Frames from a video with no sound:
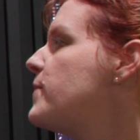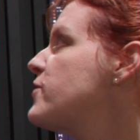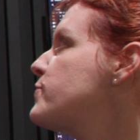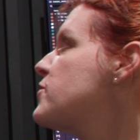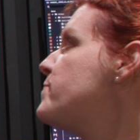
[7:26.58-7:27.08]

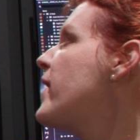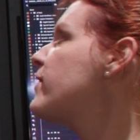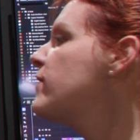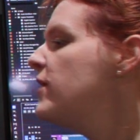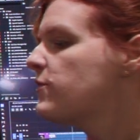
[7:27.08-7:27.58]
much, much
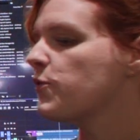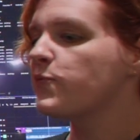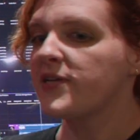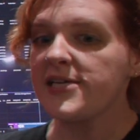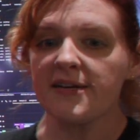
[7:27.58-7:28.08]
better. So we're
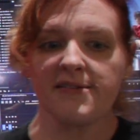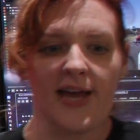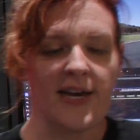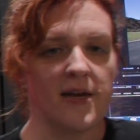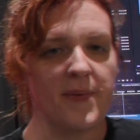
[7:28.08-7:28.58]
really
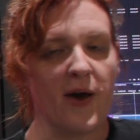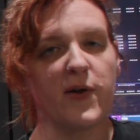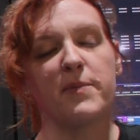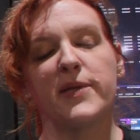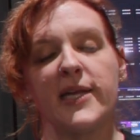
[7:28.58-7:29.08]
excited about
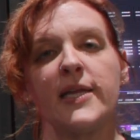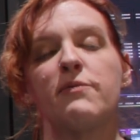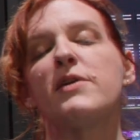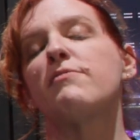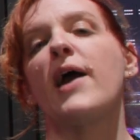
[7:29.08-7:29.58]
completely
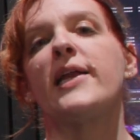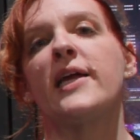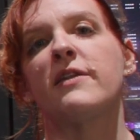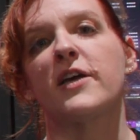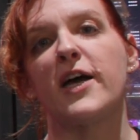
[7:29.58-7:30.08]

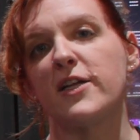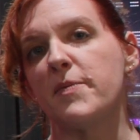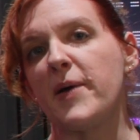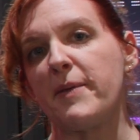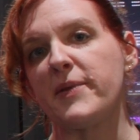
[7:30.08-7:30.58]
rewriting the color
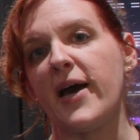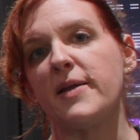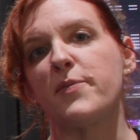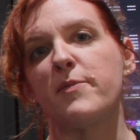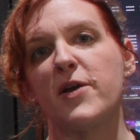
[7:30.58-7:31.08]
pipeline
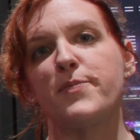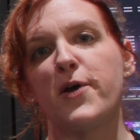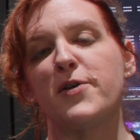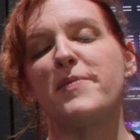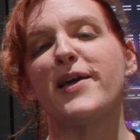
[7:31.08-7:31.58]
in Premiere
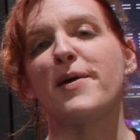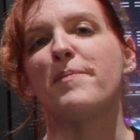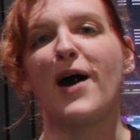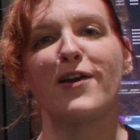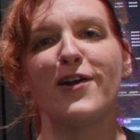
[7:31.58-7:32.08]
Pro to make it
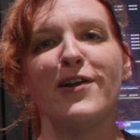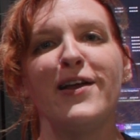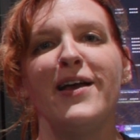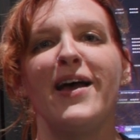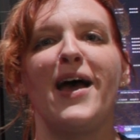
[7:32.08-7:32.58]
modern
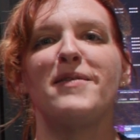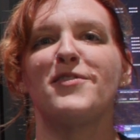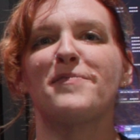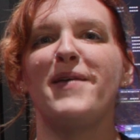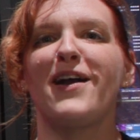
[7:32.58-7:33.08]
and
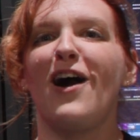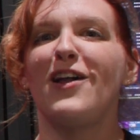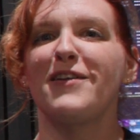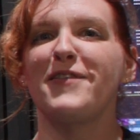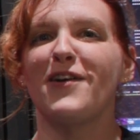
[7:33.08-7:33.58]
just make
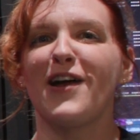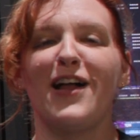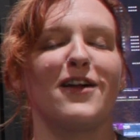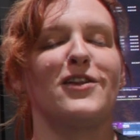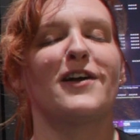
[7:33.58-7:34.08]
all of your
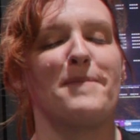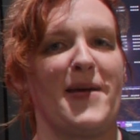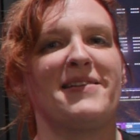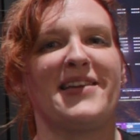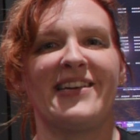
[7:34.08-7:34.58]
color look
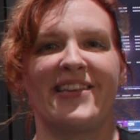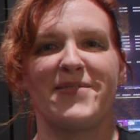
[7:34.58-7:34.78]
amazing.